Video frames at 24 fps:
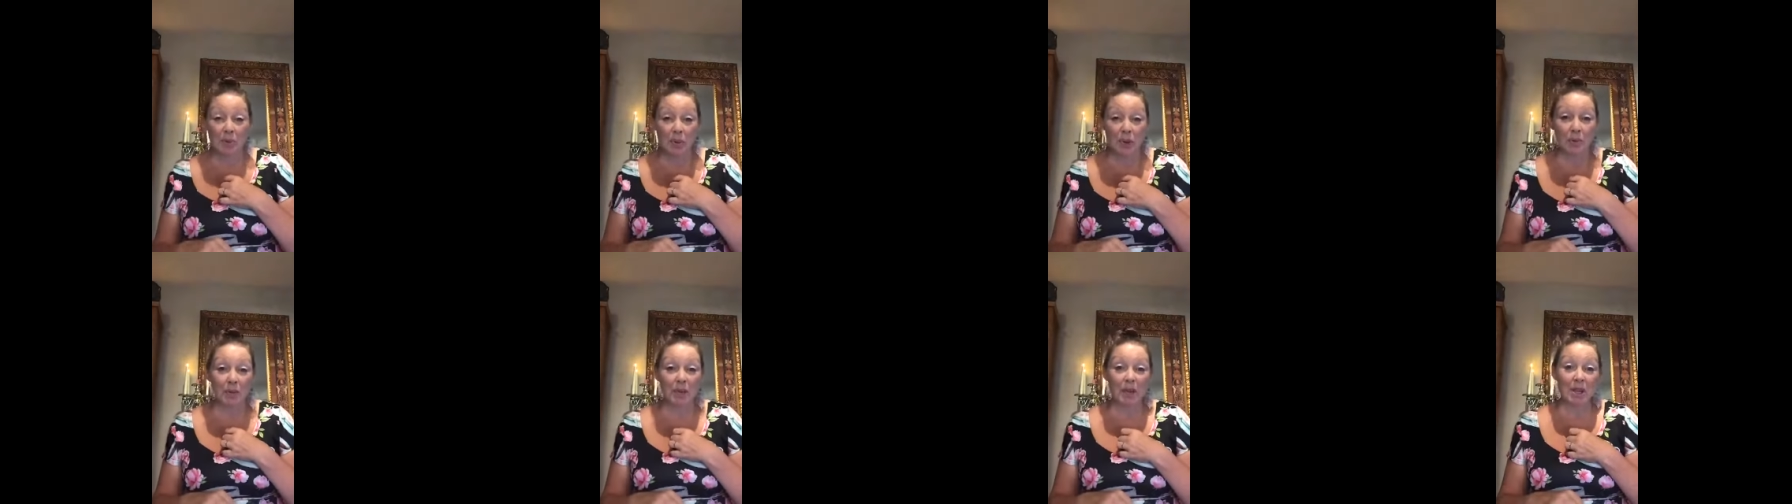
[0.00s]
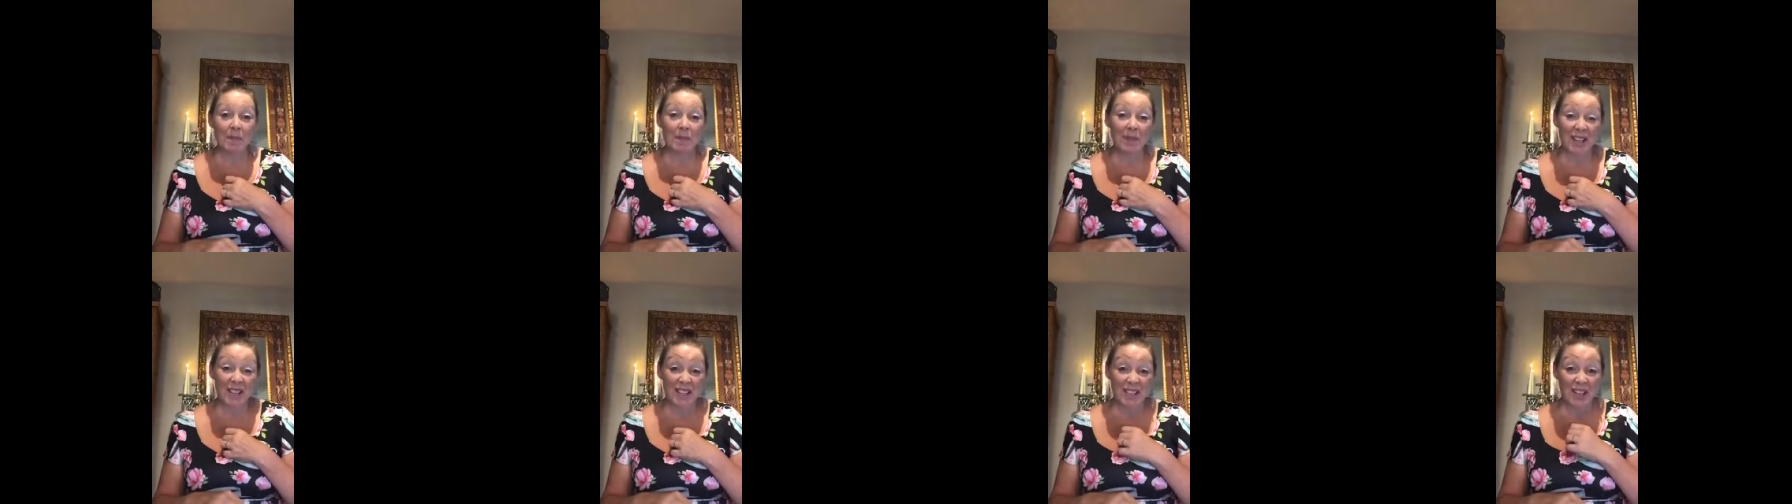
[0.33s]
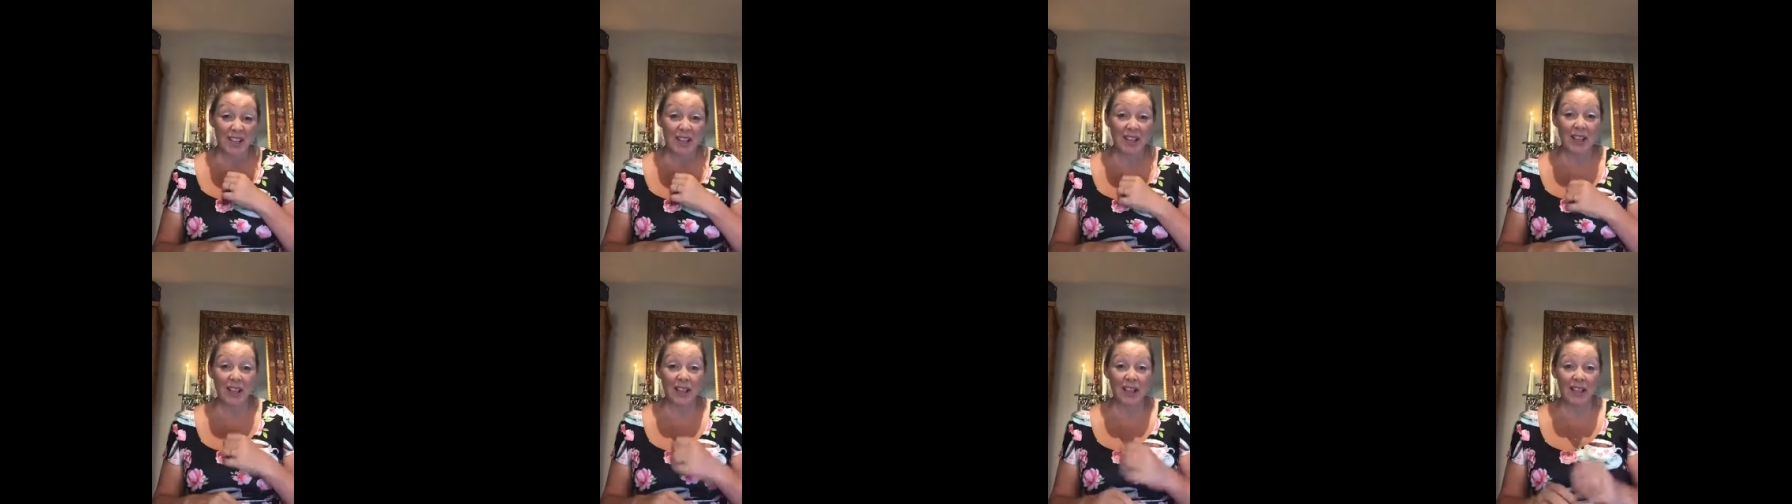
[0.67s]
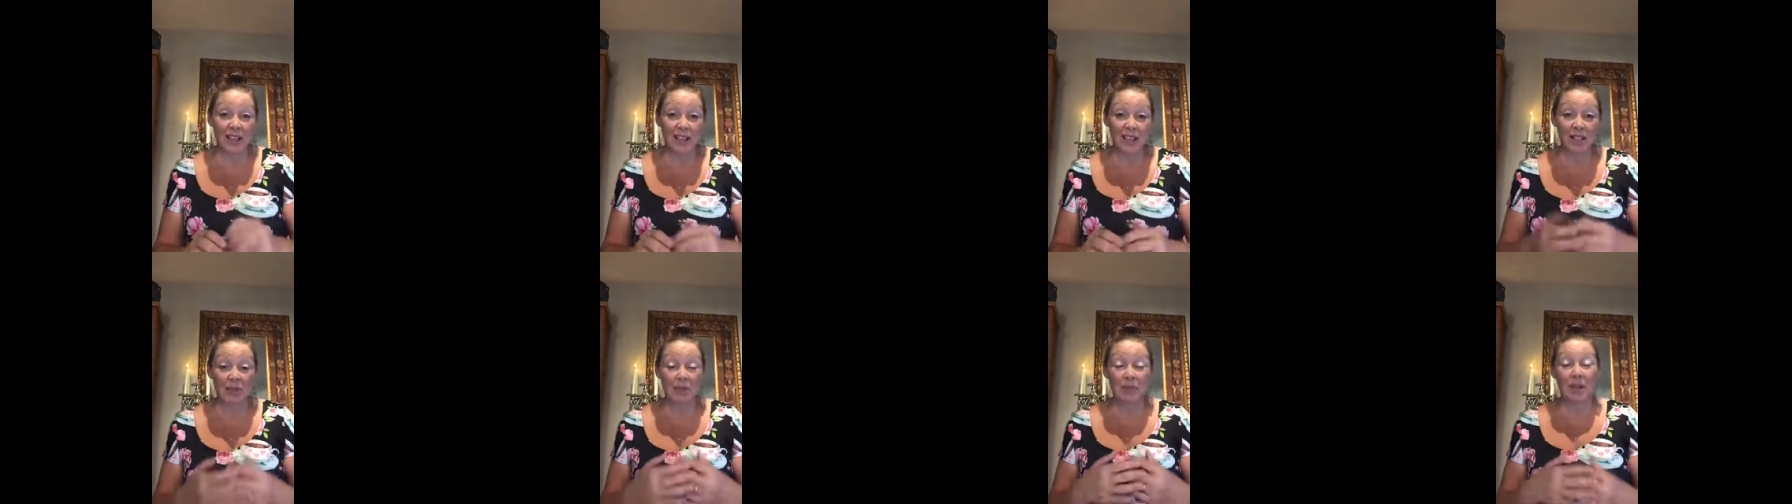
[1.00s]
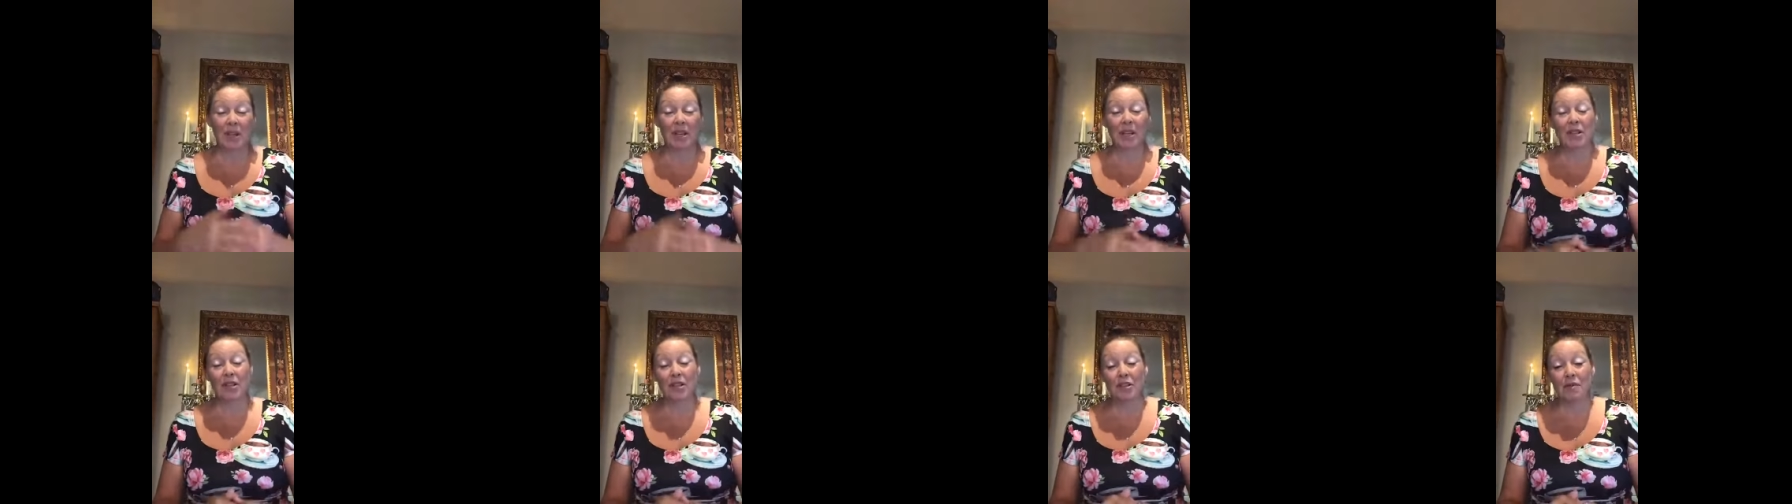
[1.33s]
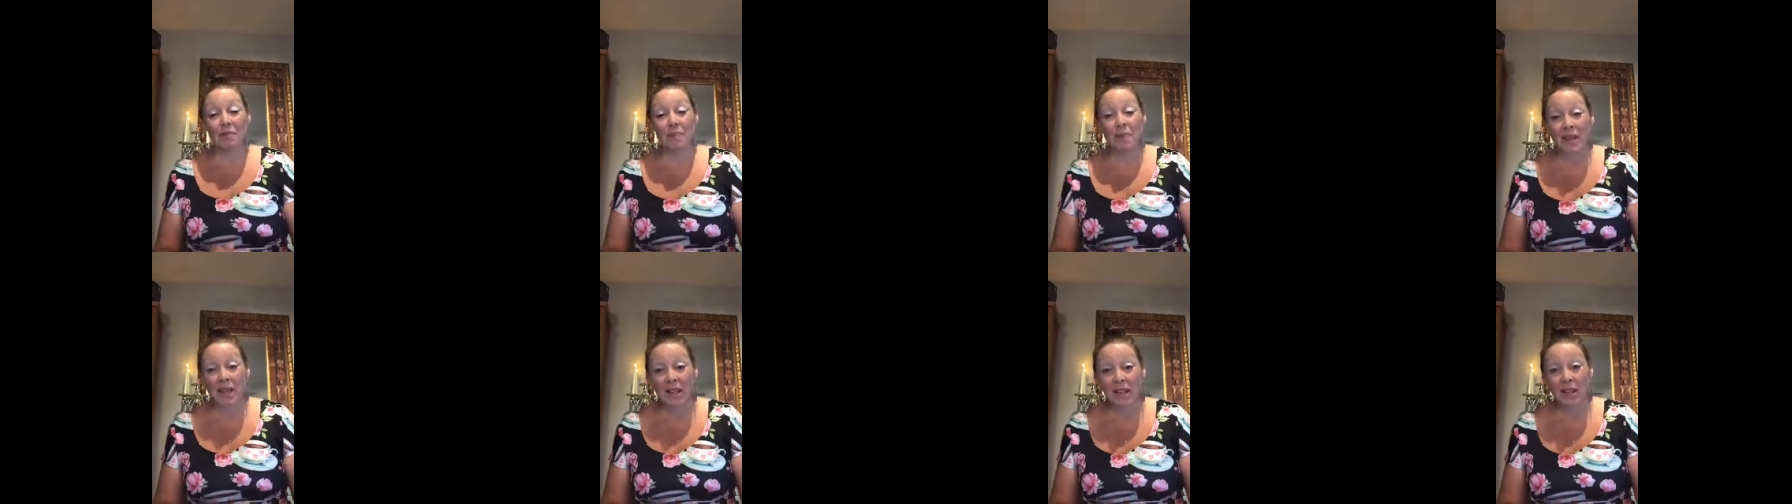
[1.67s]
You're probably a bit tired
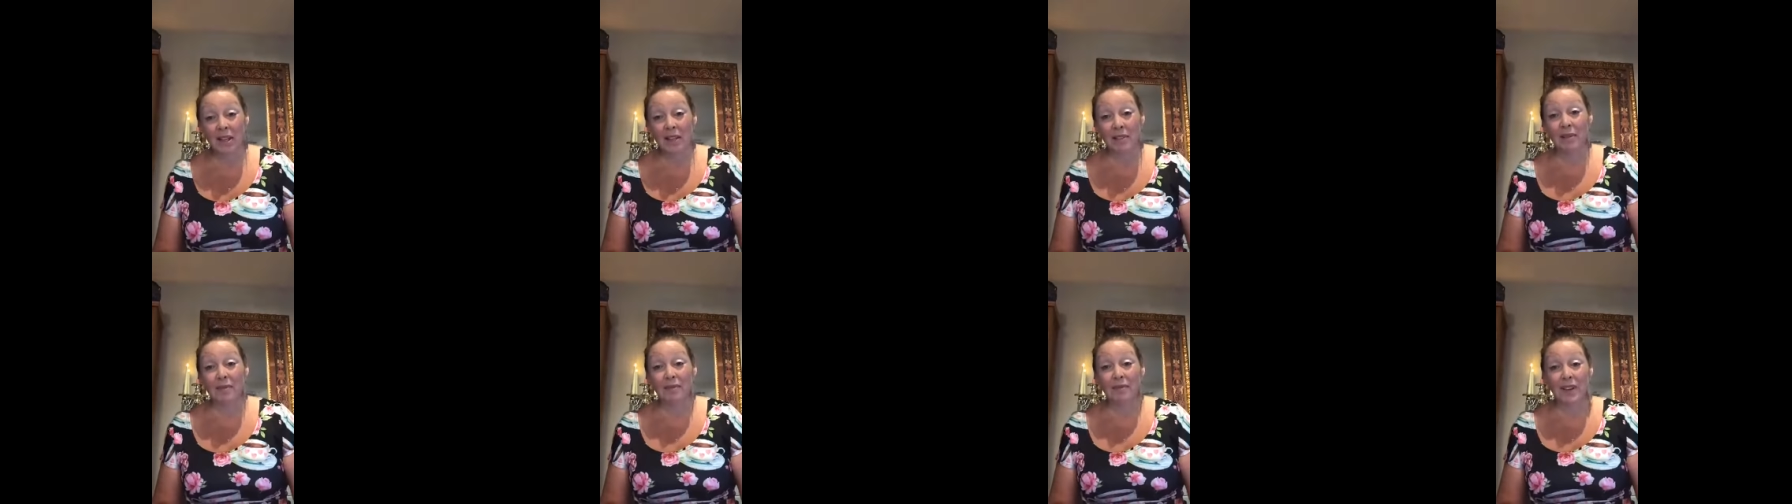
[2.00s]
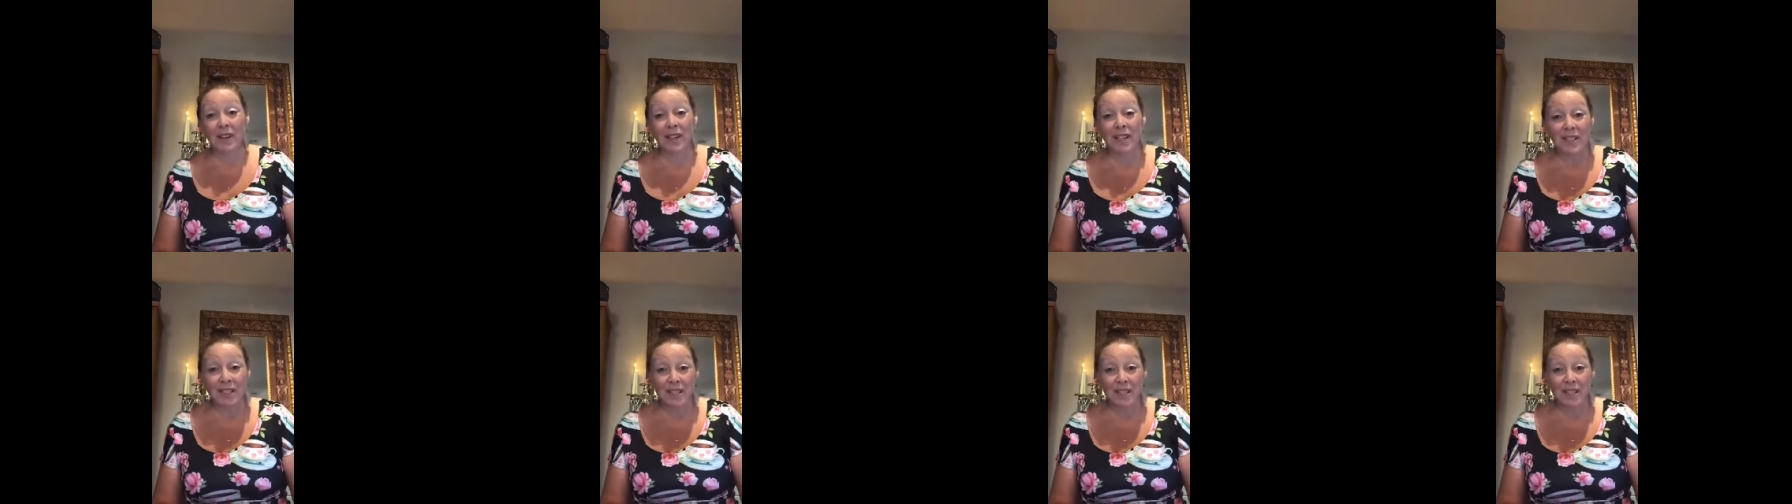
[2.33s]
because you've been at the